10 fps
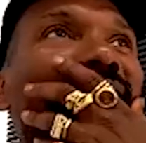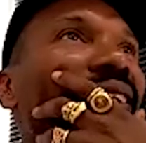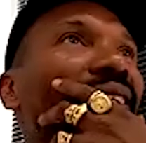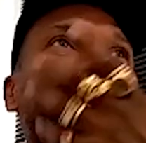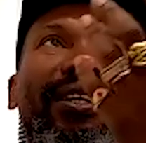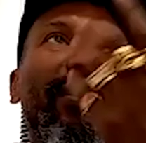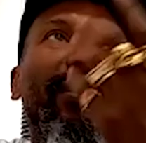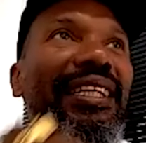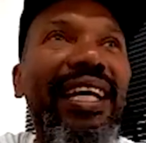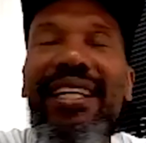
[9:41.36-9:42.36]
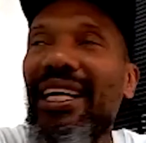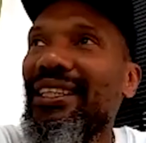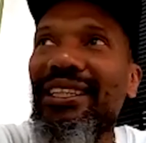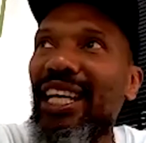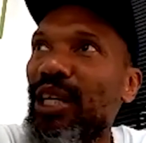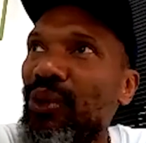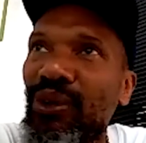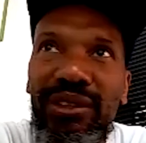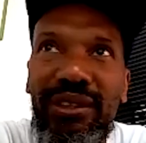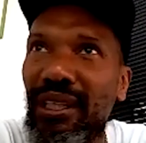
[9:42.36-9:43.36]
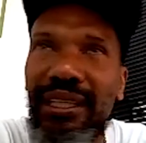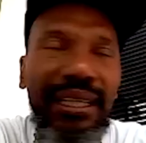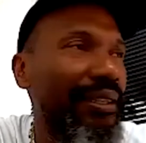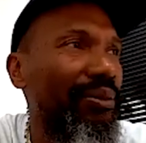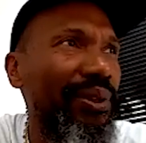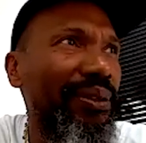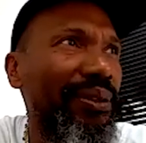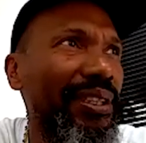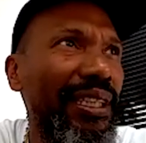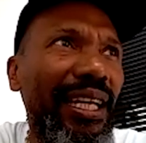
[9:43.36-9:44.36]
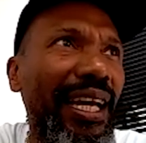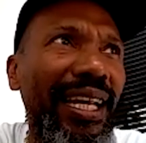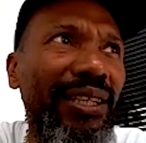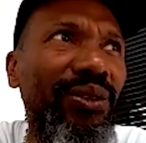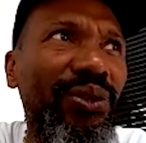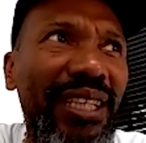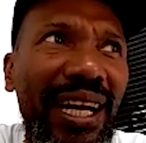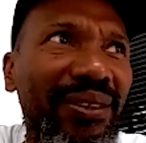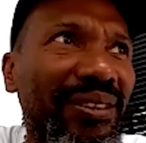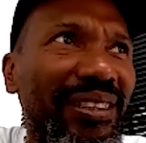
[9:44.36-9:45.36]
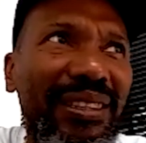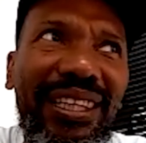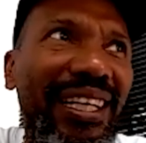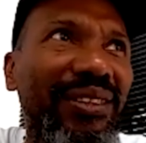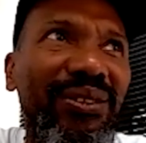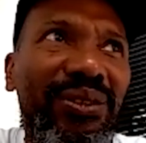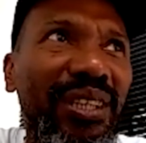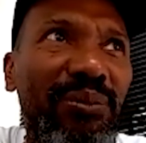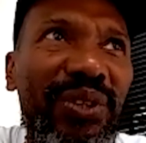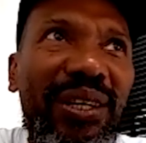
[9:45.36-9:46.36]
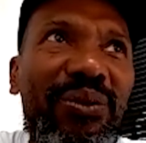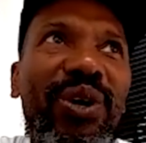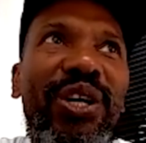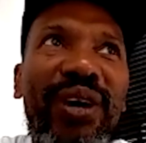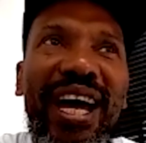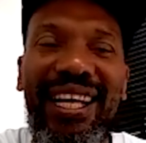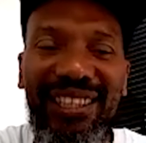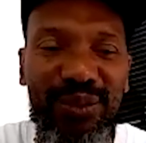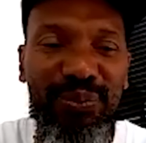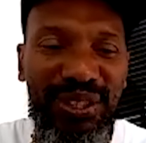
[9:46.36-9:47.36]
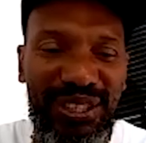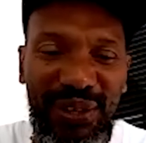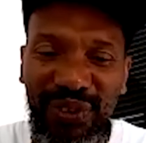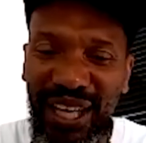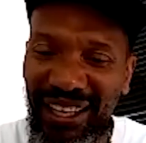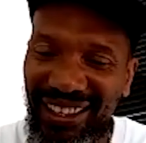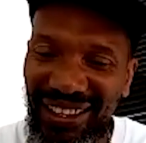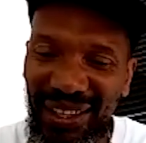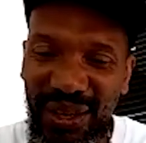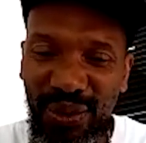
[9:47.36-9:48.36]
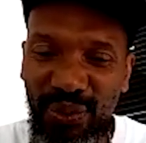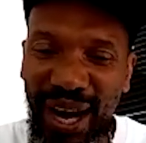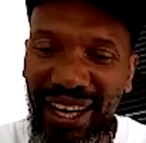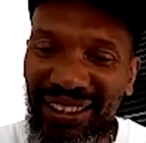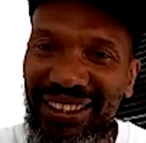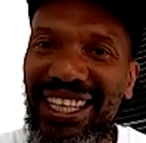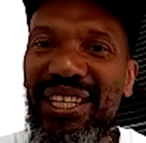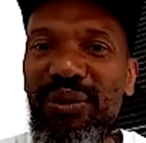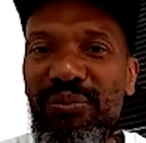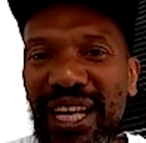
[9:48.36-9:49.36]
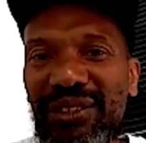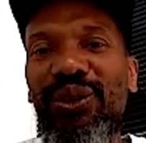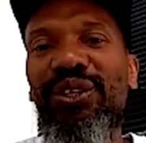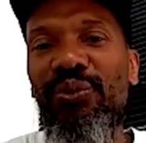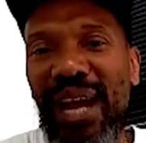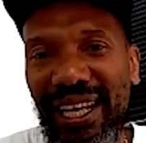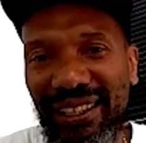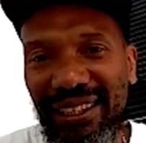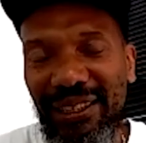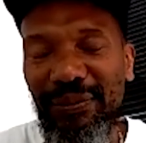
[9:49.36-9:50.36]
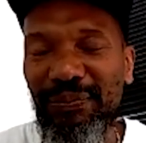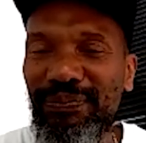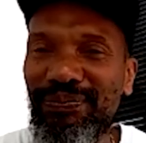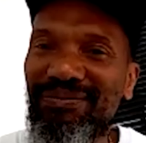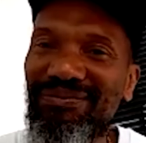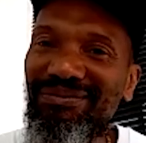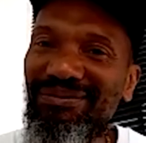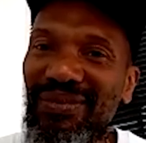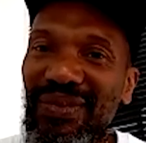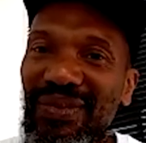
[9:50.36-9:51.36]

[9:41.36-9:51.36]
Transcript: you know, you had these labels, I guess, what was it? Electro Sounds, Electro something, where you had specific records in a mix on a record. Not